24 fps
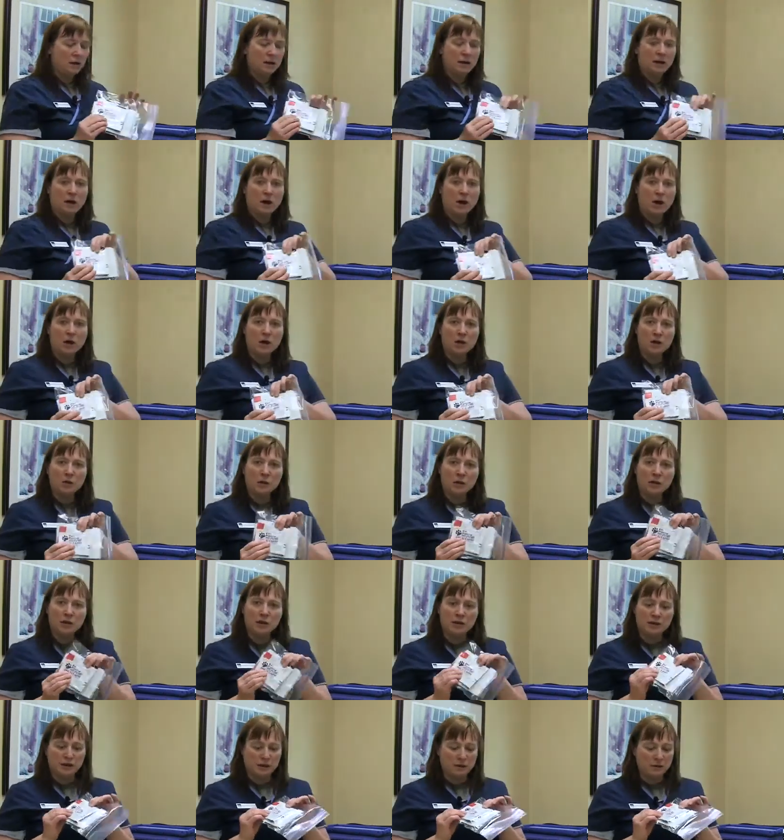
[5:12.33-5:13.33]
A card
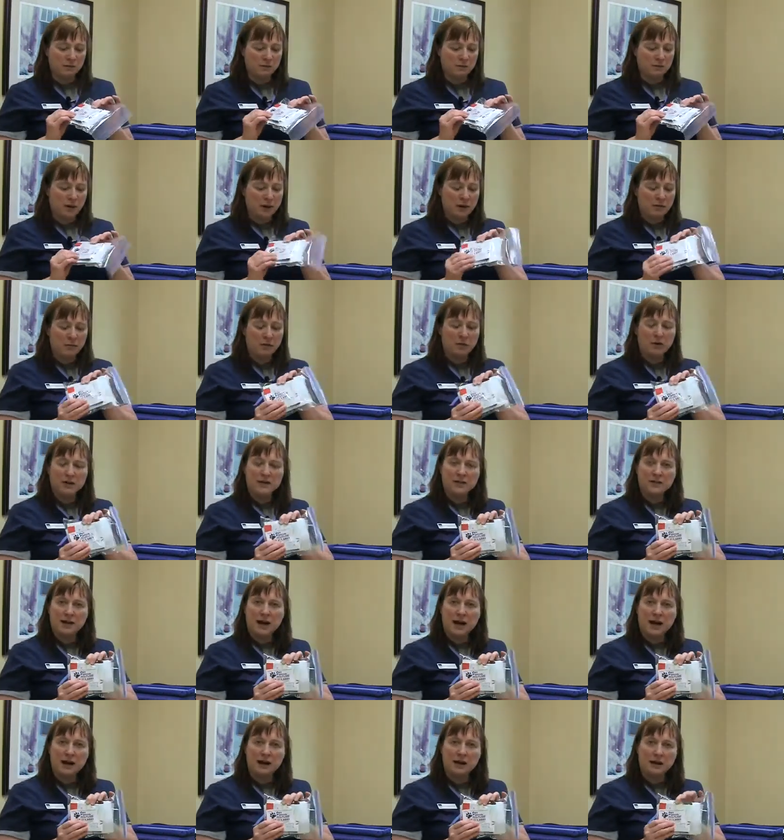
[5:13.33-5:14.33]
with the pet
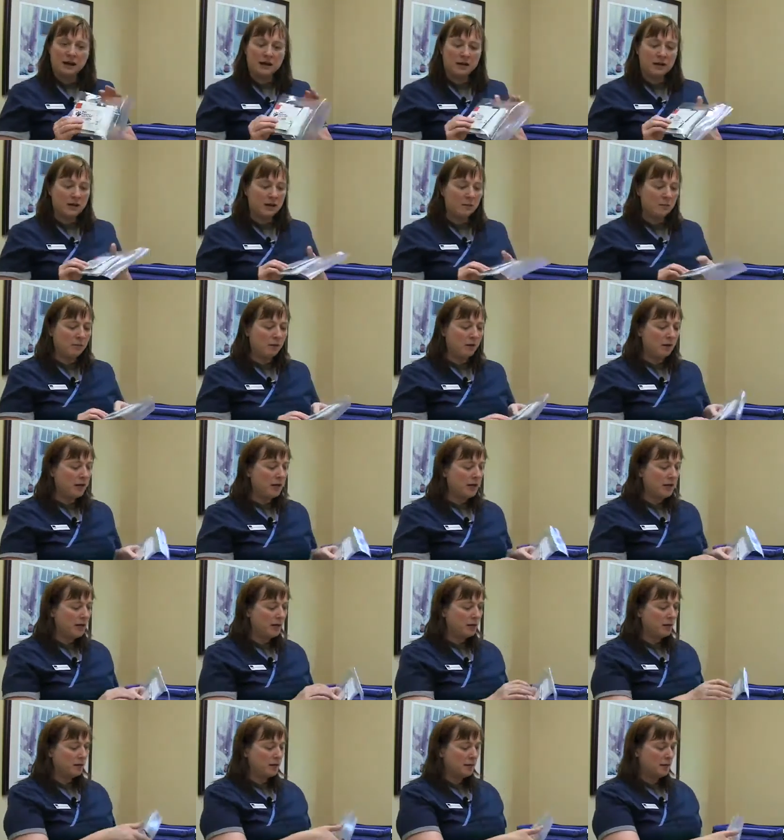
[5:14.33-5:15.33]
poison hotline number in
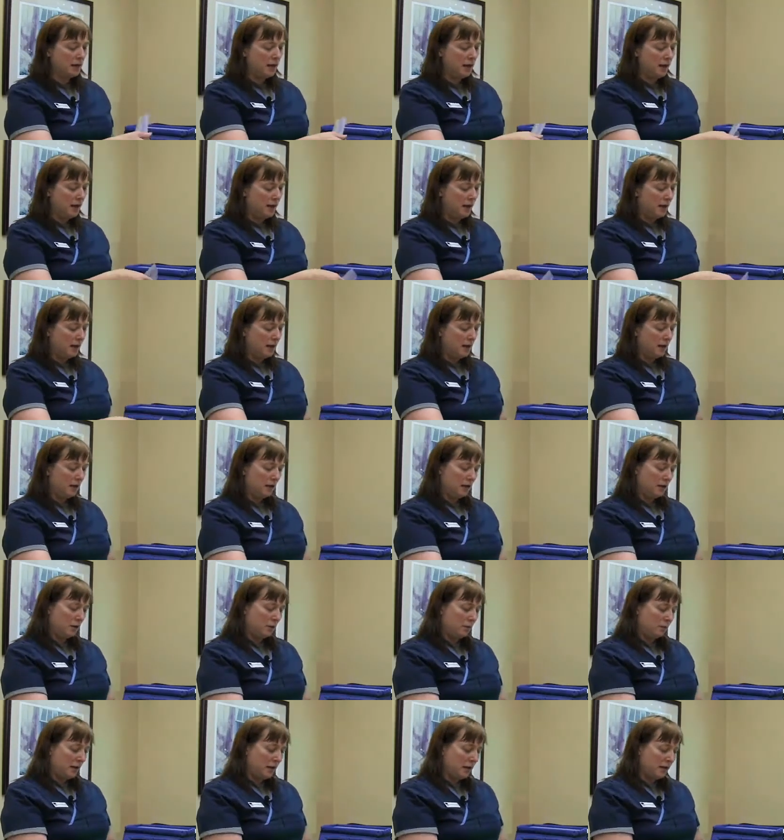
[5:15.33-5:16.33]
it,
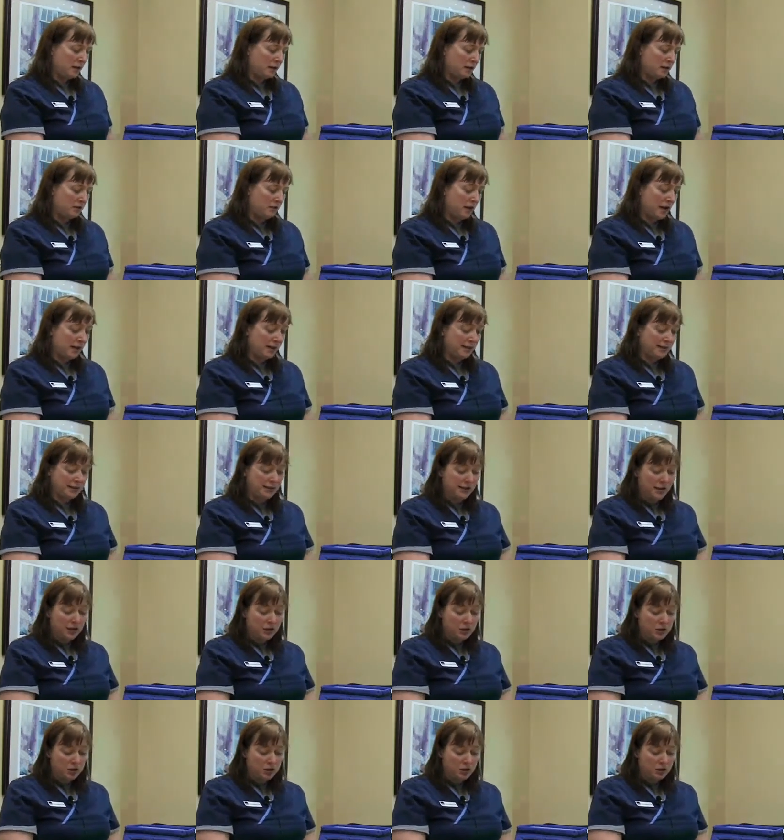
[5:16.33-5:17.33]
your pet's
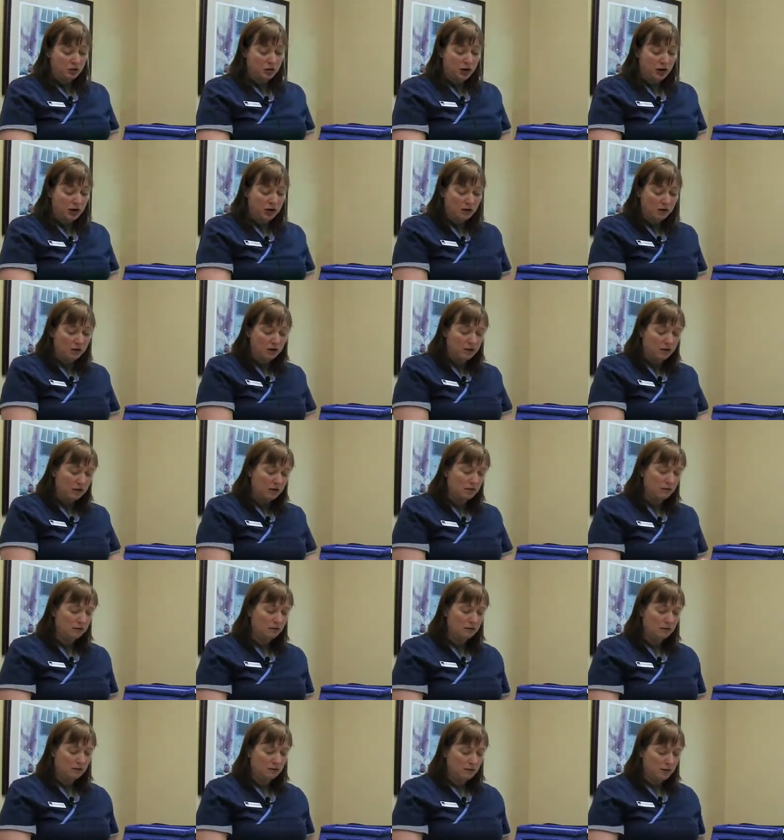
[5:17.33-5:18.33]
vaccination record,
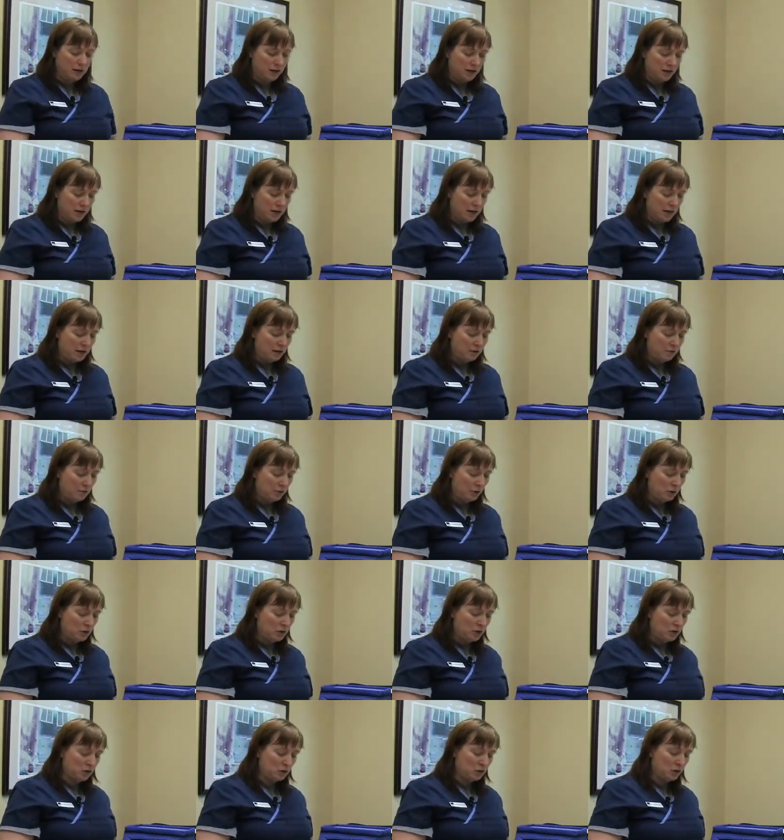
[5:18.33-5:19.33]
and
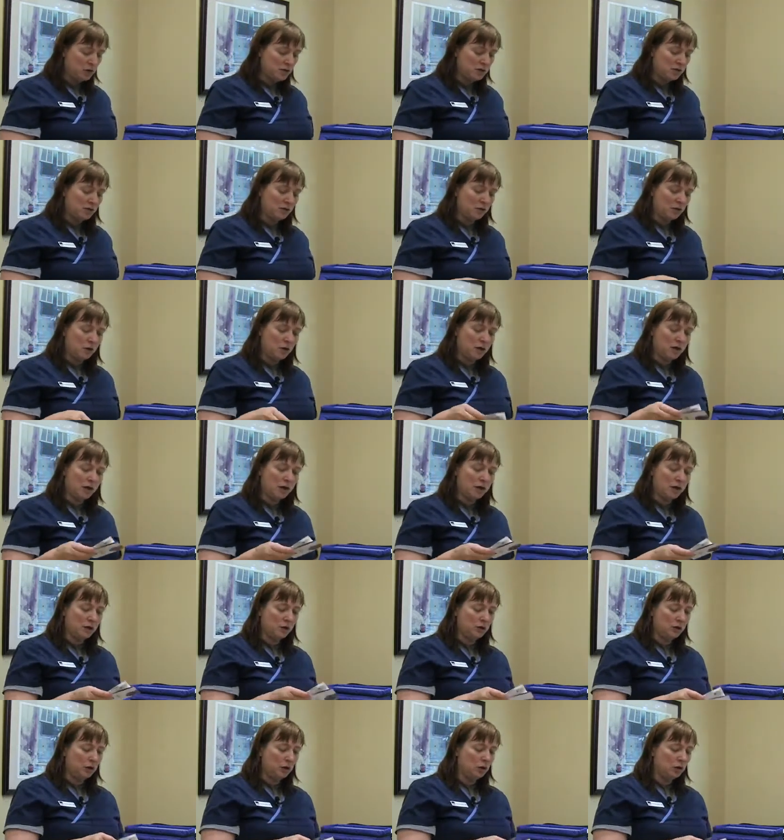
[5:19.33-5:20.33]
brochures for
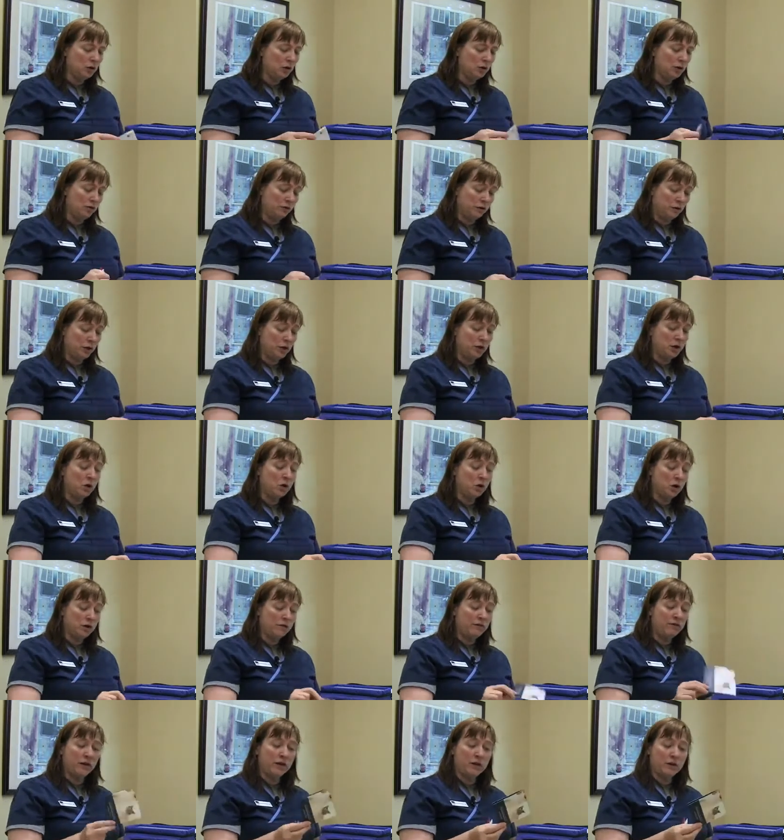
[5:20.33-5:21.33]

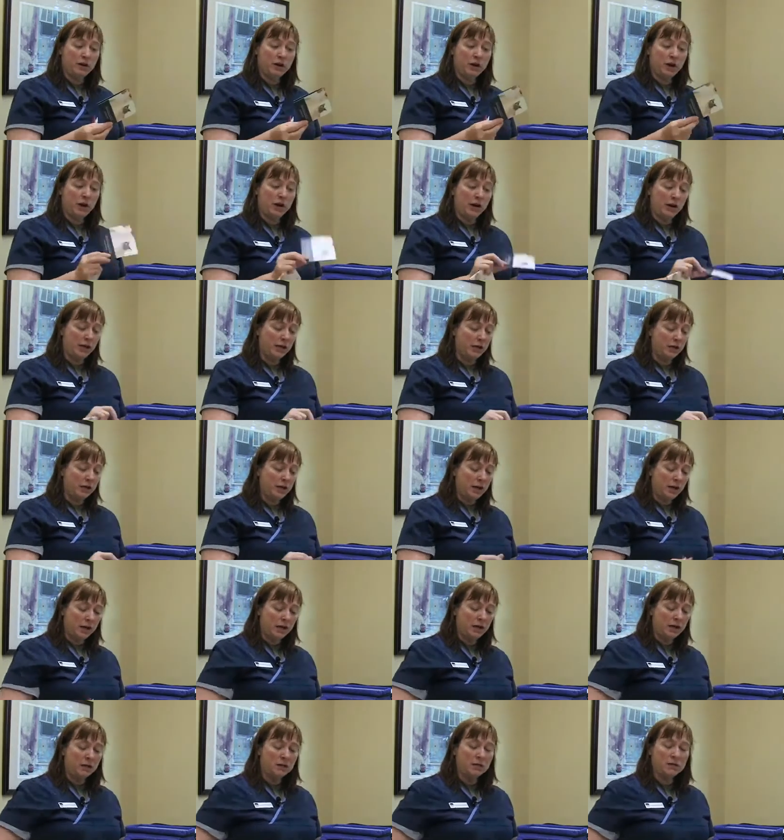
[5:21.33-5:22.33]
your veterinarian
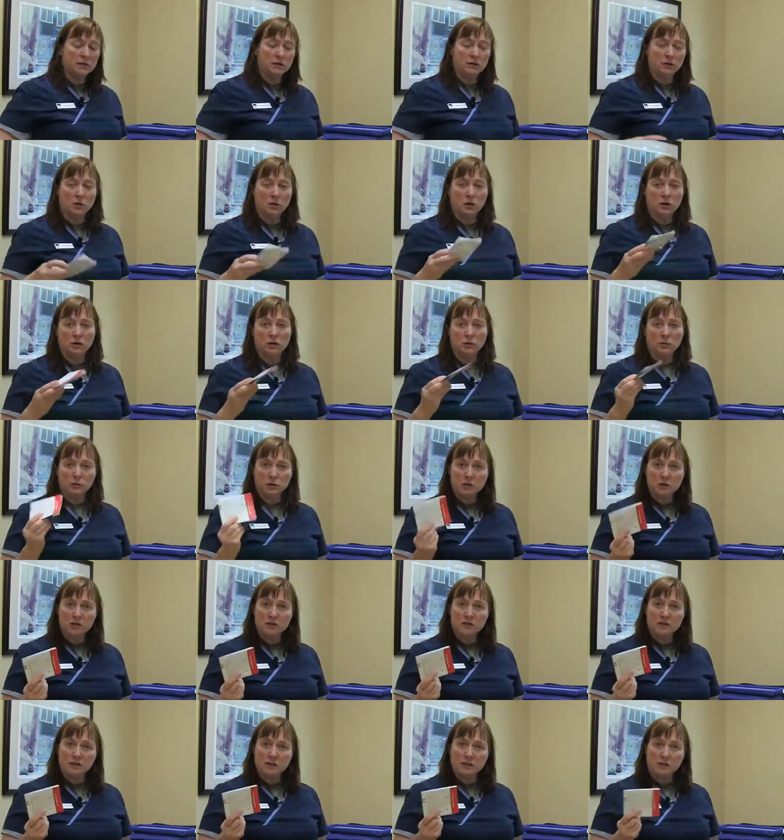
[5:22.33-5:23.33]
and local
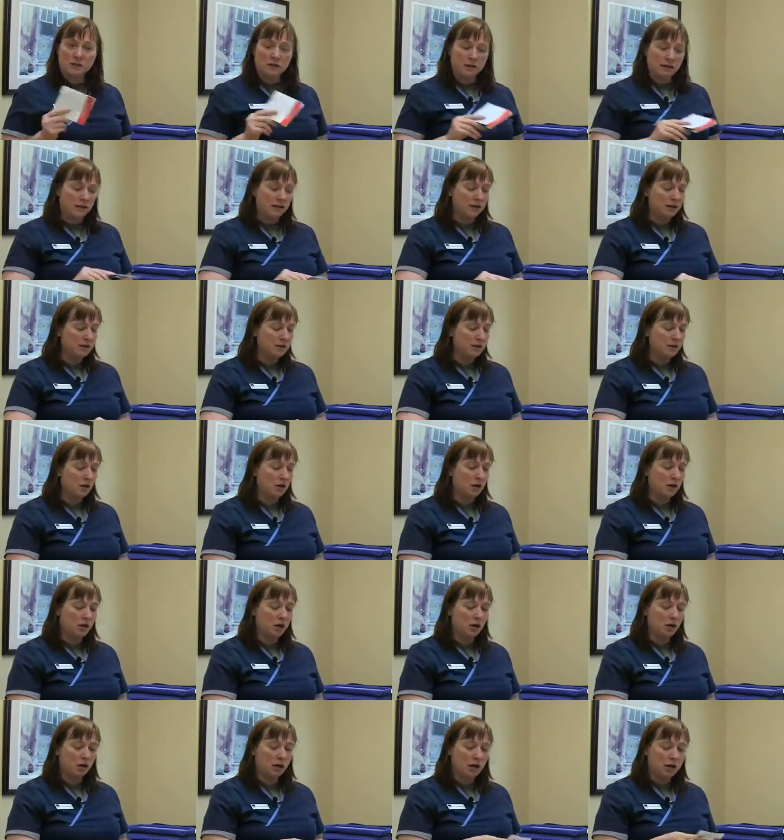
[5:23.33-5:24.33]
emergency clinics are
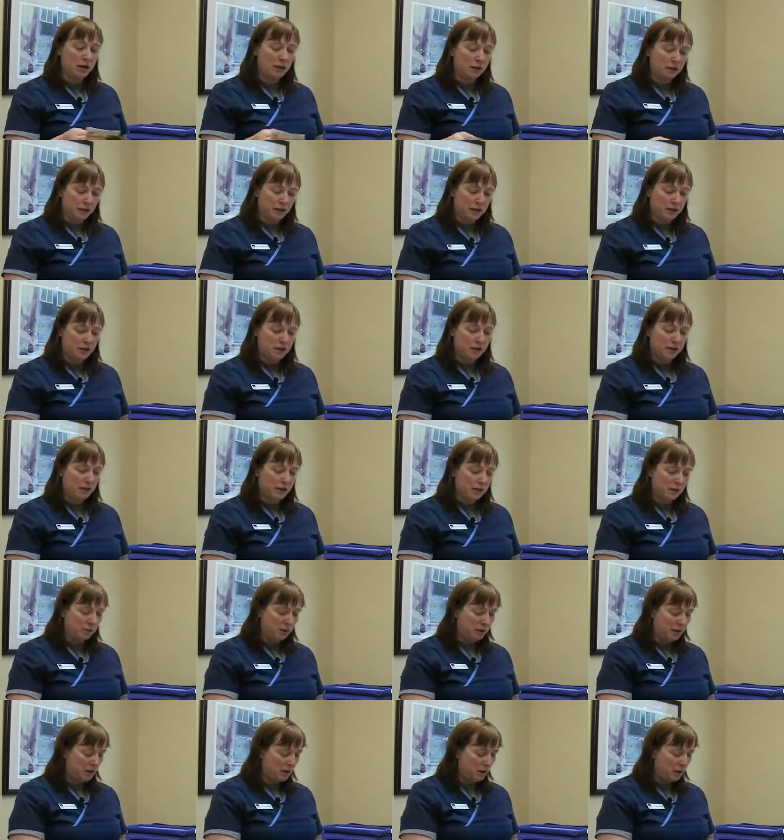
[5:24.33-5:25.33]
a great thing to
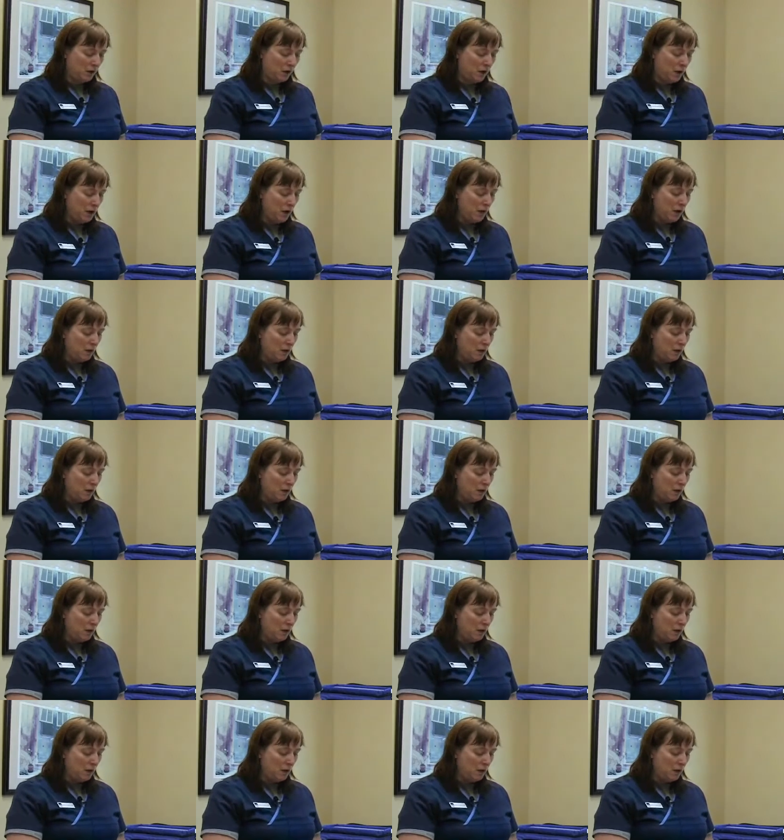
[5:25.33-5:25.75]
keep here,